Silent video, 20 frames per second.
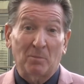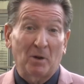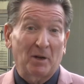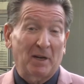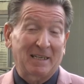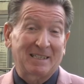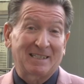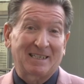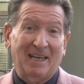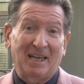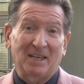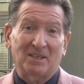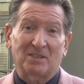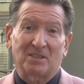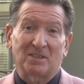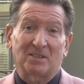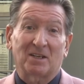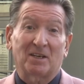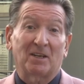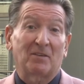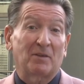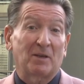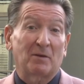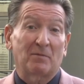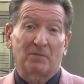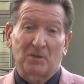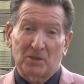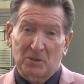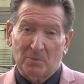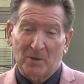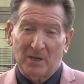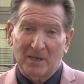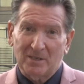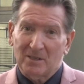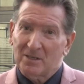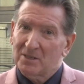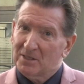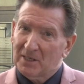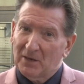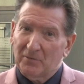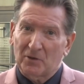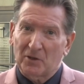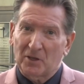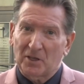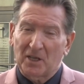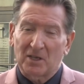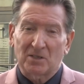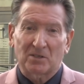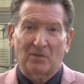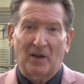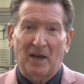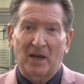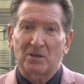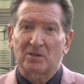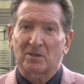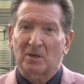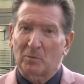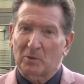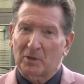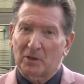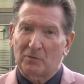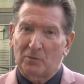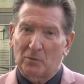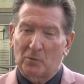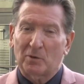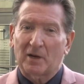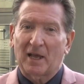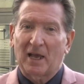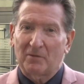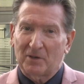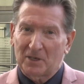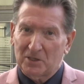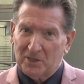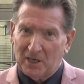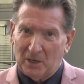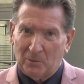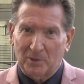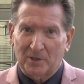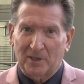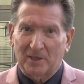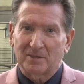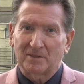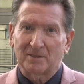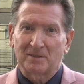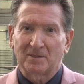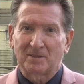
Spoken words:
My next guest is Olivia Frisby, 17 years of age, and I'm looking forward to having a chat with her.